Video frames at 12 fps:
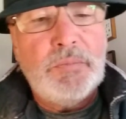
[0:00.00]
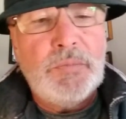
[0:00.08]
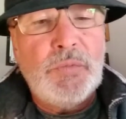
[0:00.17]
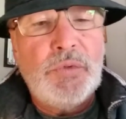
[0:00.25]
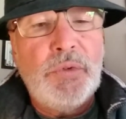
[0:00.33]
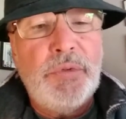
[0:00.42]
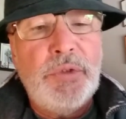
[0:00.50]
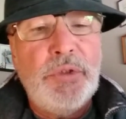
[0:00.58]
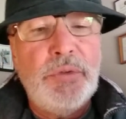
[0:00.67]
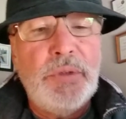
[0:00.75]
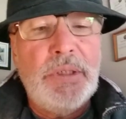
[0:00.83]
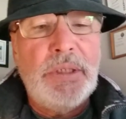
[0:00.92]
So the
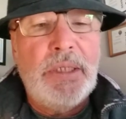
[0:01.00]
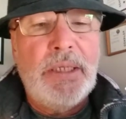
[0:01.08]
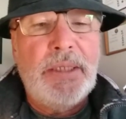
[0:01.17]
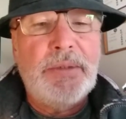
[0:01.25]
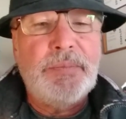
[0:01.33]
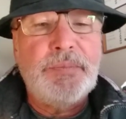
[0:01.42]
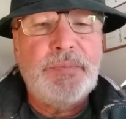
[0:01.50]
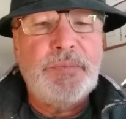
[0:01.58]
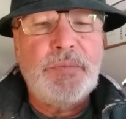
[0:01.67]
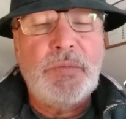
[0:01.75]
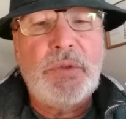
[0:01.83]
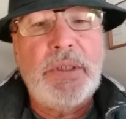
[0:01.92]
uni knot,
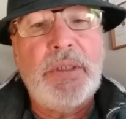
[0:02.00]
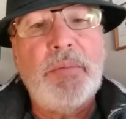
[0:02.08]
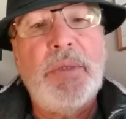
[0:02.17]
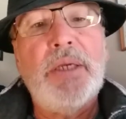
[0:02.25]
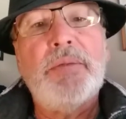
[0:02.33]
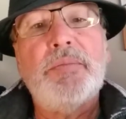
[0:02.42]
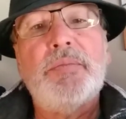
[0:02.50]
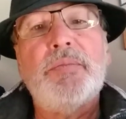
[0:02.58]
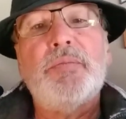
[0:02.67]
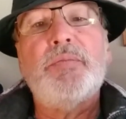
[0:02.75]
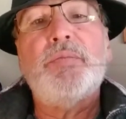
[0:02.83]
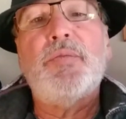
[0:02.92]
take about
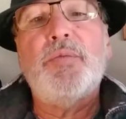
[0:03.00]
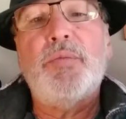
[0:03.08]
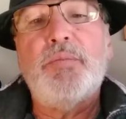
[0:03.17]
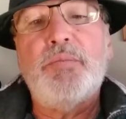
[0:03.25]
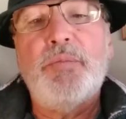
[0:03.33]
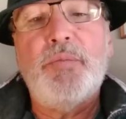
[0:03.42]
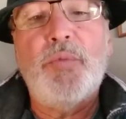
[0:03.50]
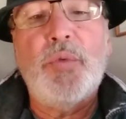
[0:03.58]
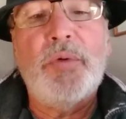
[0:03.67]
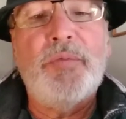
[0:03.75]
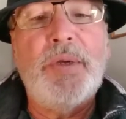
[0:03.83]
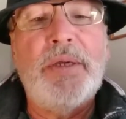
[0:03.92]
4
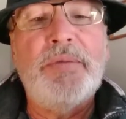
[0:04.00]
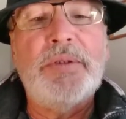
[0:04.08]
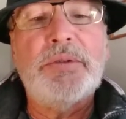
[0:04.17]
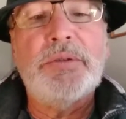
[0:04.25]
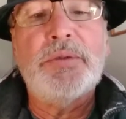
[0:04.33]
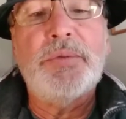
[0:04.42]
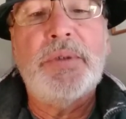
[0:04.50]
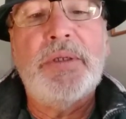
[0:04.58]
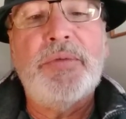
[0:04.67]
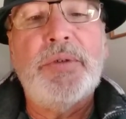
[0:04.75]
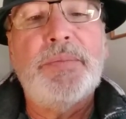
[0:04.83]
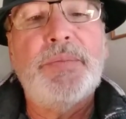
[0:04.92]
or 5 inches or whatever.